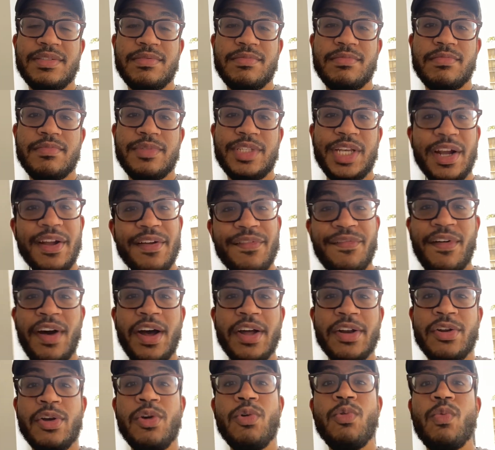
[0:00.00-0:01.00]
Terry
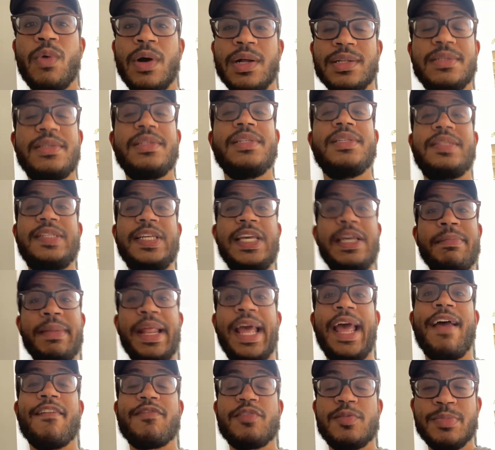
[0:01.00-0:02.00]
Fontenot wants his team to
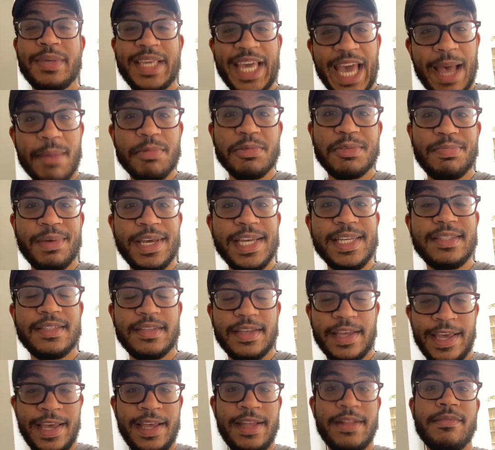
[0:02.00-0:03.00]
have some cap space,
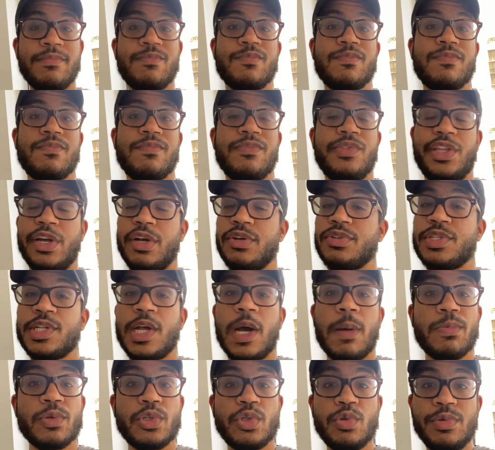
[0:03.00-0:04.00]
and there's an
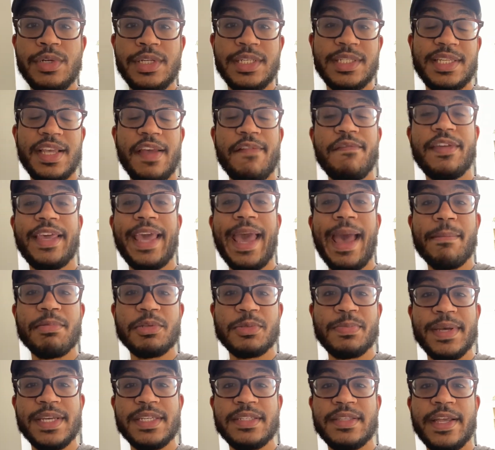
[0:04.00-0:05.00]
opportunity to save cap
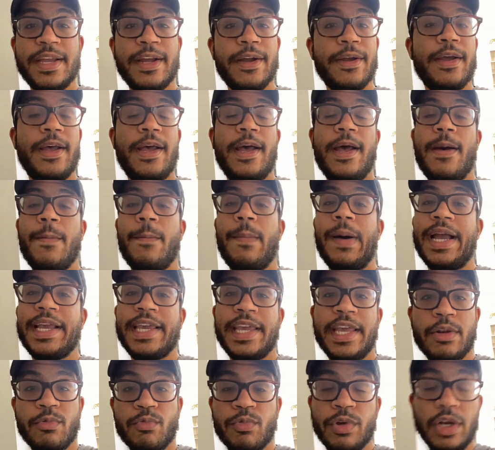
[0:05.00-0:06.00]
space there by
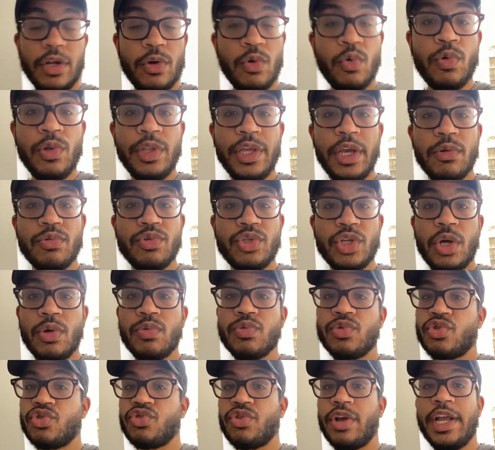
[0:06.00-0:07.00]
getting rid of Julio
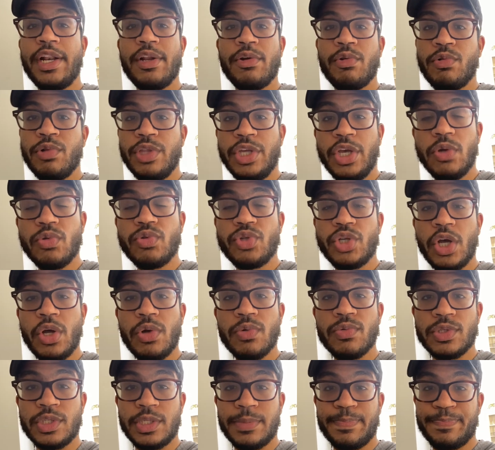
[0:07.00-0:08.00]
Jones, trading Julio
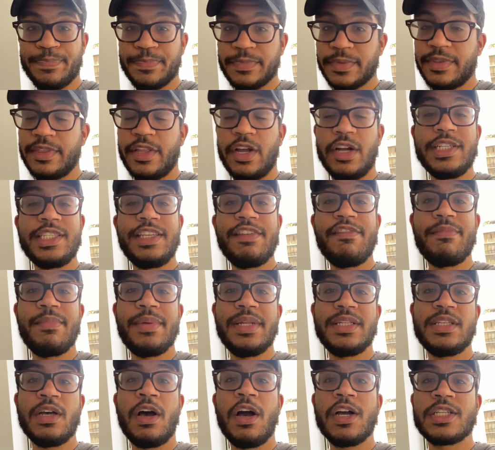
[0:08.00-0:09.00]
Jones. There's even
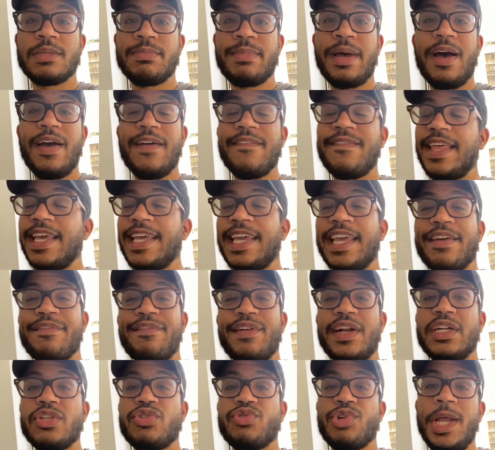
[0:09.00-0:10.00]
been talks about if they can't
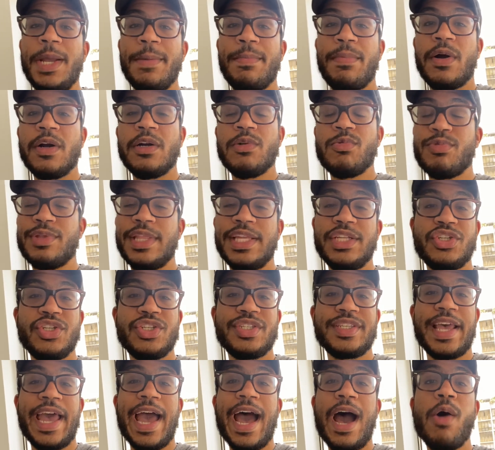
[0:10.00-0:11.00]
find a trade partner, will they
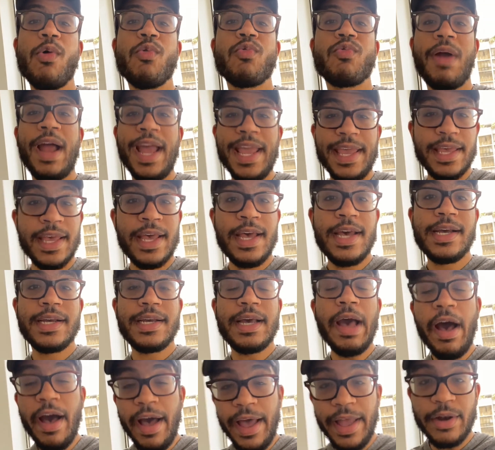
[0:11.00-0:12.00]
just outright
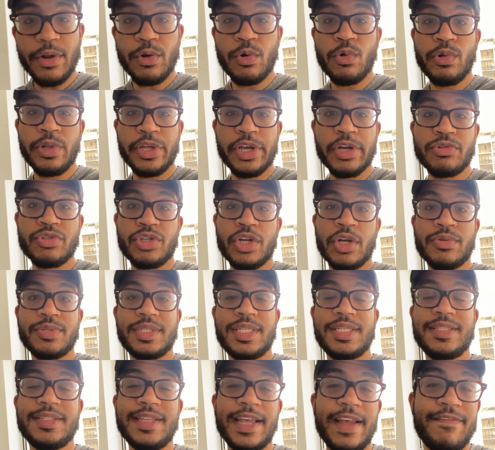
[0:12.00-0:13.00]
cut Julio Jones
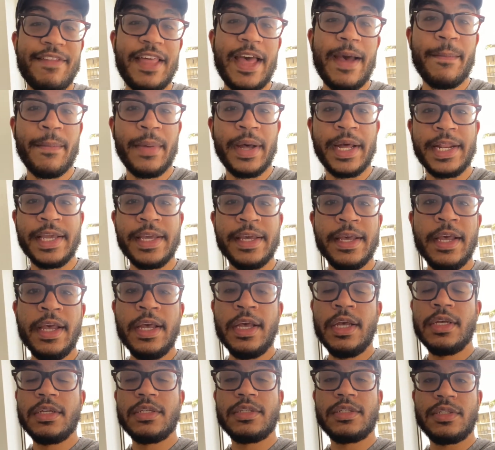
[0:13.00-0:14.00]
to save that money?
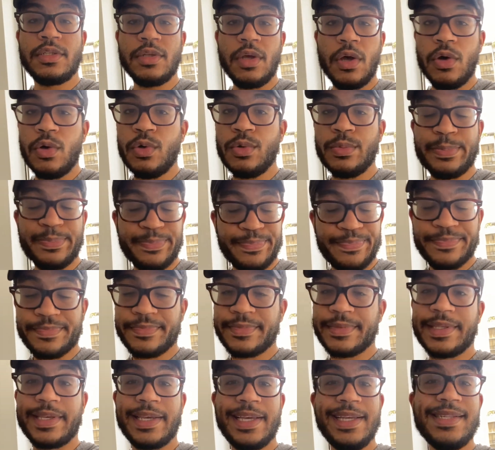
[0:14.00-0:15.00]
So
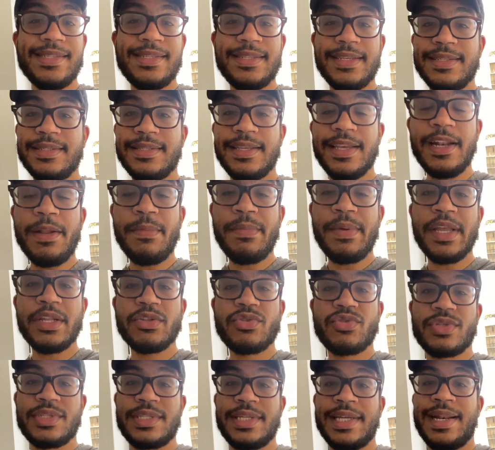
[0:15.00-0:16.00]
it's going to be
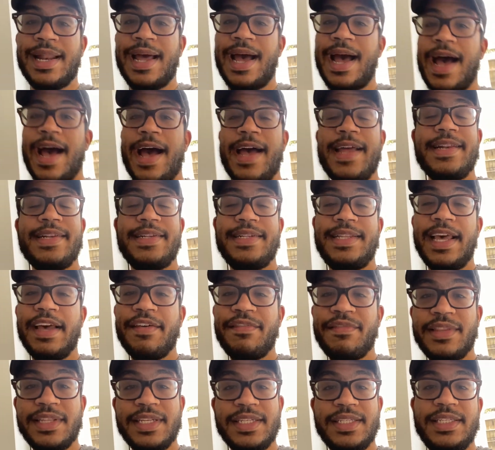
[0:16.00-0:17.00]
interesting. I
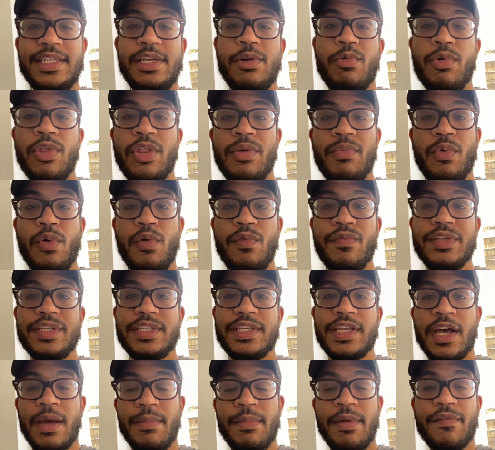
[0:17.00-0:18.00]
definitely see where the move is
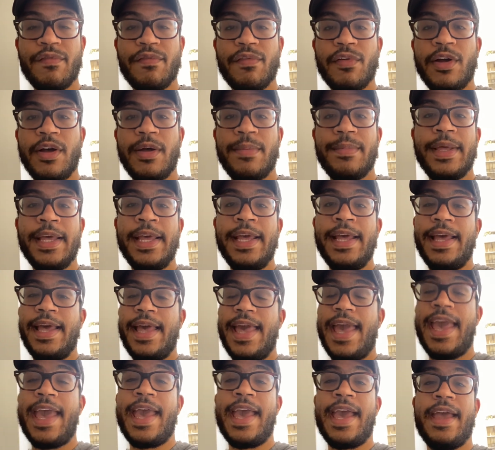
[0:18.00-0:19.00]
coming from.
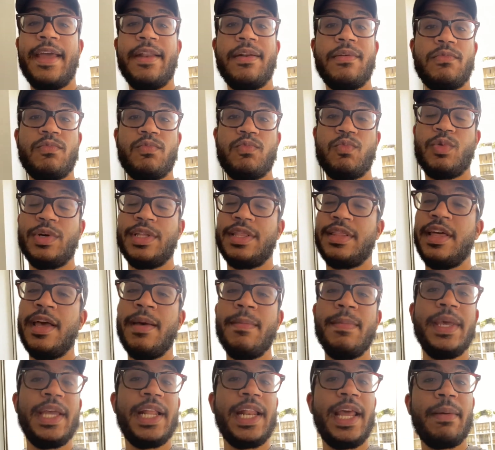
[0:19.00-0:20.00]
And with them
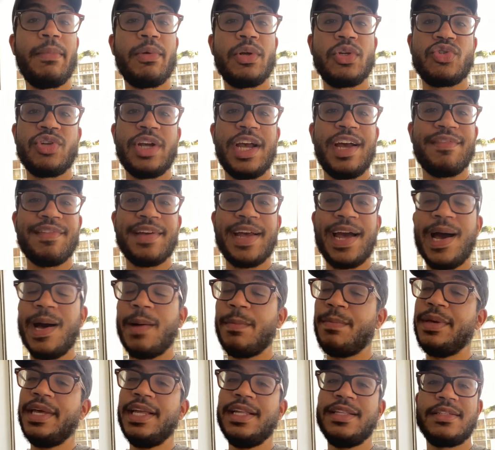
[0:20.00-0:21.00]
being able to draft Kyle
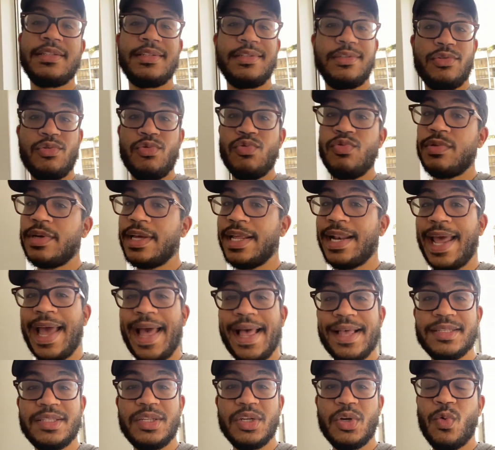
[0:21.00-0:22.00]
Pitts, you can
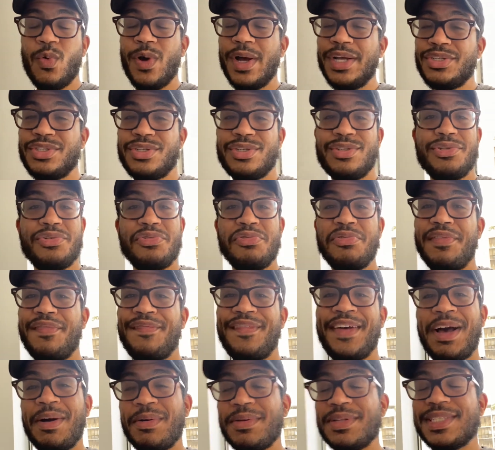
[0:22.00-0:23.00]
ask the question, do the
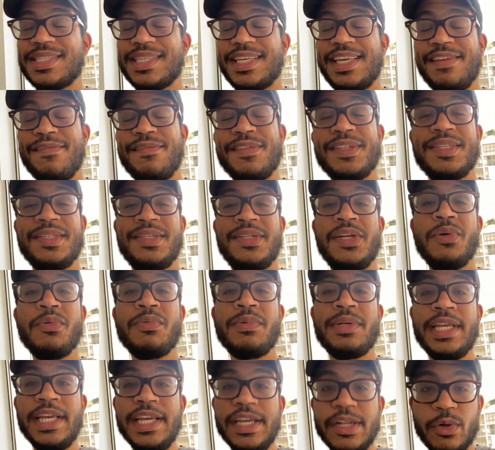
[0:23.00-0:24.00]
Falcons even still
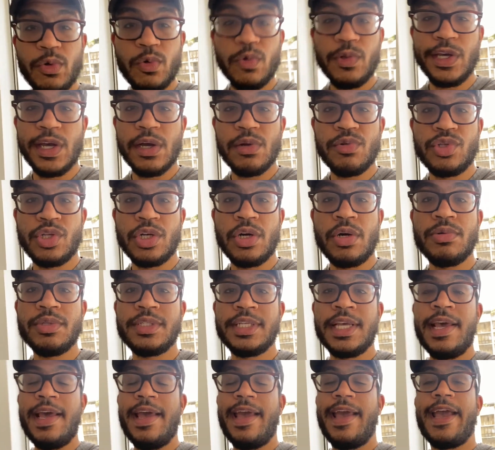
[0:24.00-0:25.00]
need Julio Jones?
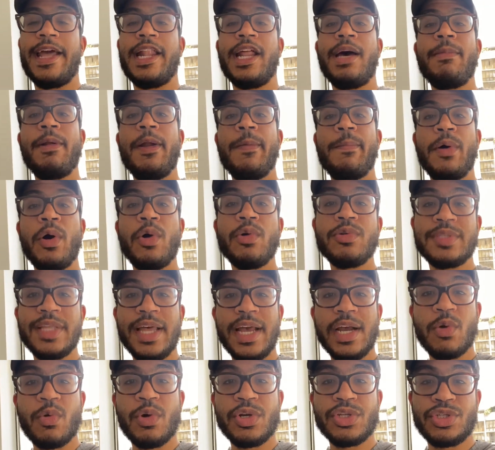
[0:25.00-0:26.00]
And I'm going to pose
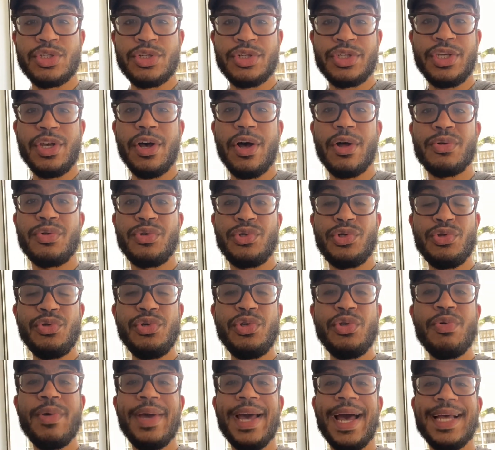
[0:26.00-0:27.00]
that question to y'all. Do
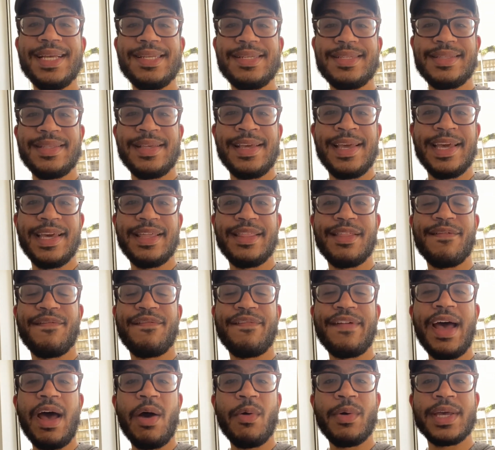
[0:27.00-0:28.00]
you guys think the
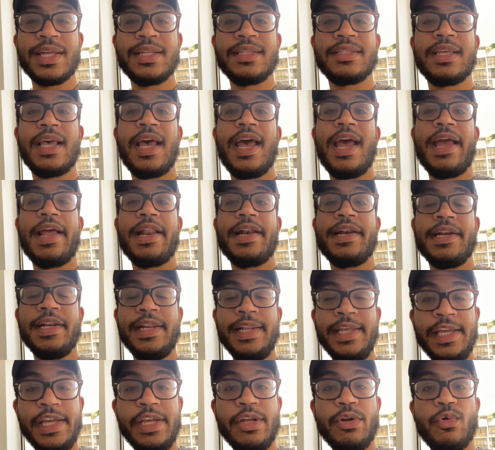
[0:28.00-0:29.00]
Falcons
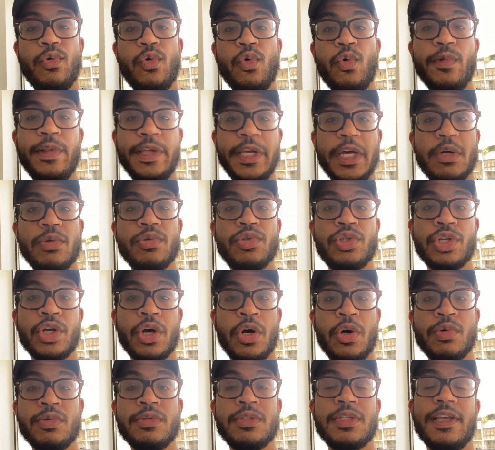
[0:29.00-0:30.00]
need Julio
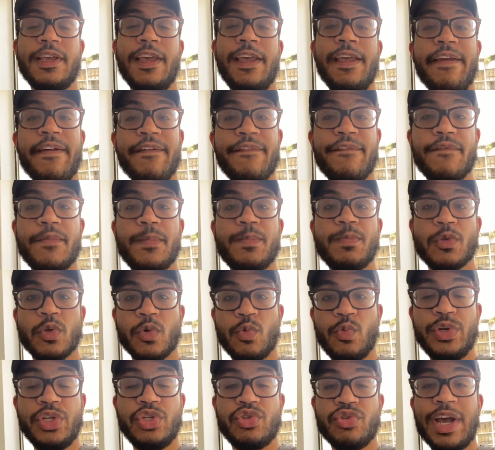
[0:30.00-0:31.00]
Jones if
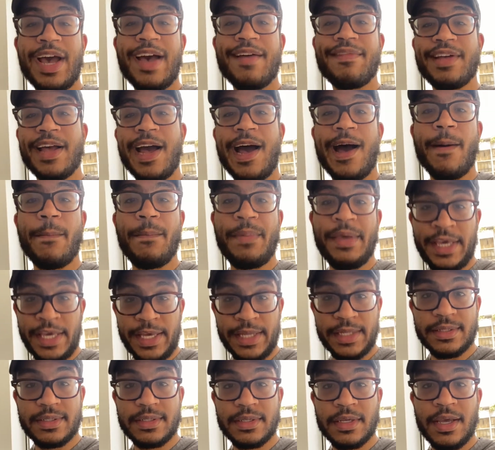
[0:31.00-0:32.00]
we draft Kyle
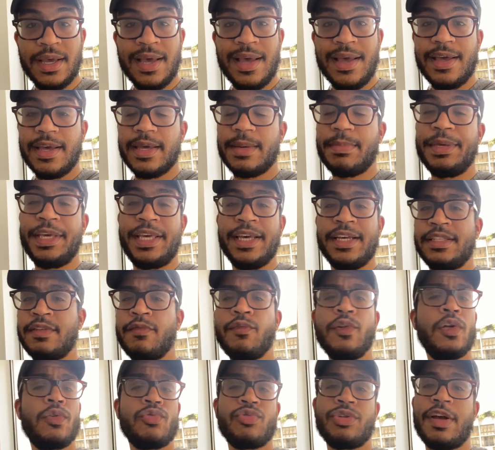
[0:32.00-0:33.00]
Pitts? Because if we
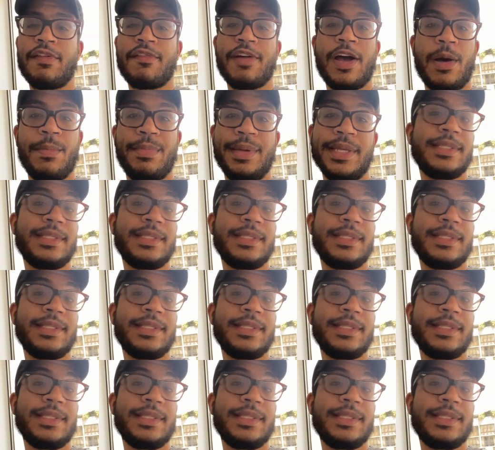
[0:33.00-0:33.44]
don't draft Kyle Pitts,